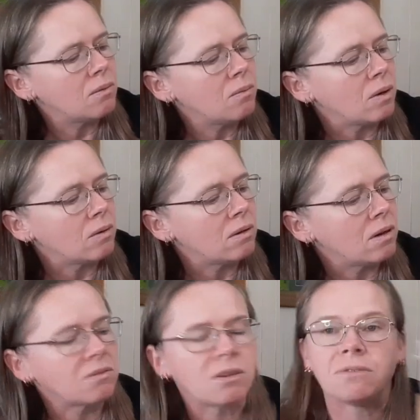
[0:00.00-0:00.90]
Well,
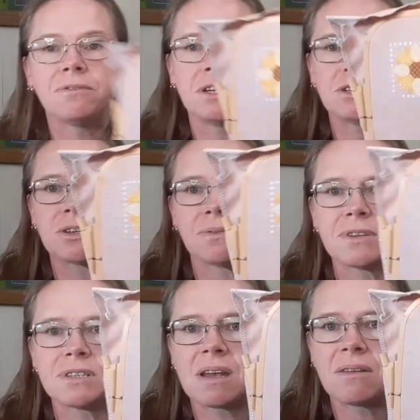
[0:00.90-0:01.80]
I've got to finish off
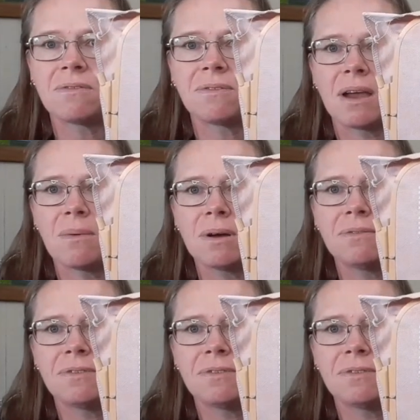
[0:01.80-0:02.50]
the sunflower,